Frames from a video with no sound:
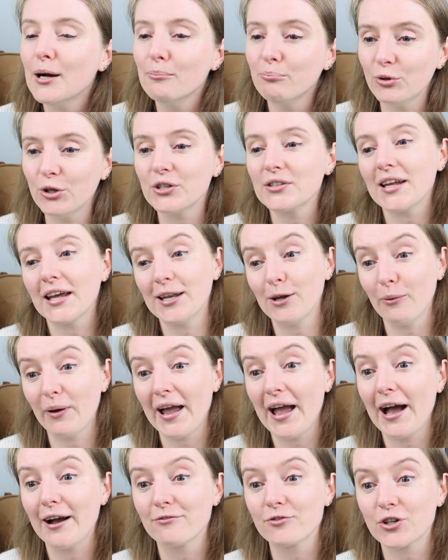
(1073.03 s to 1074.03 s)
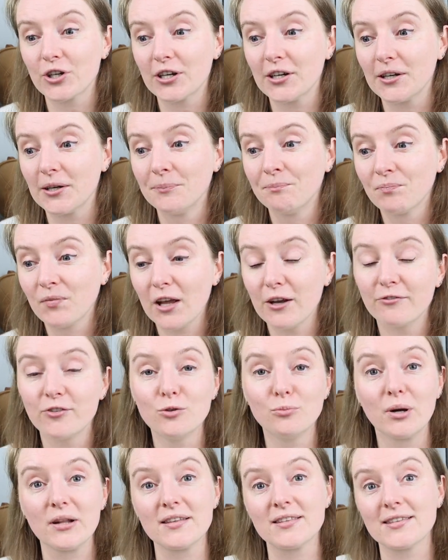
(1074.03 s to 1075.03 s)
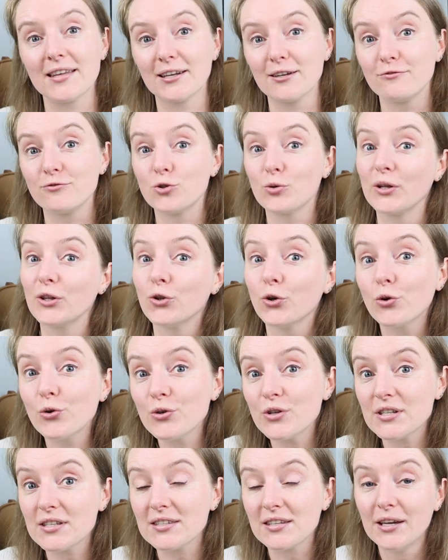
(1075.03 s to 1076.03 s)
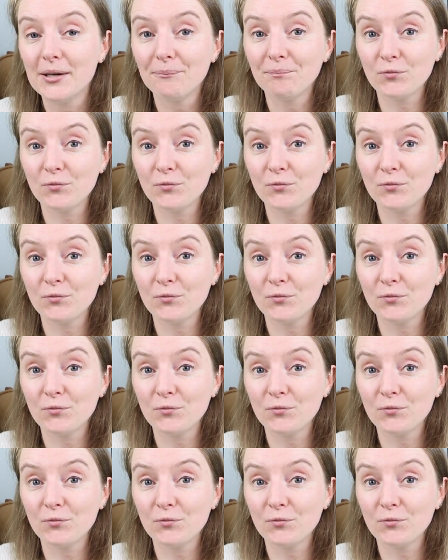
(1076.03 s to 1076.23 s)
But anyway, after a few months then of doing those,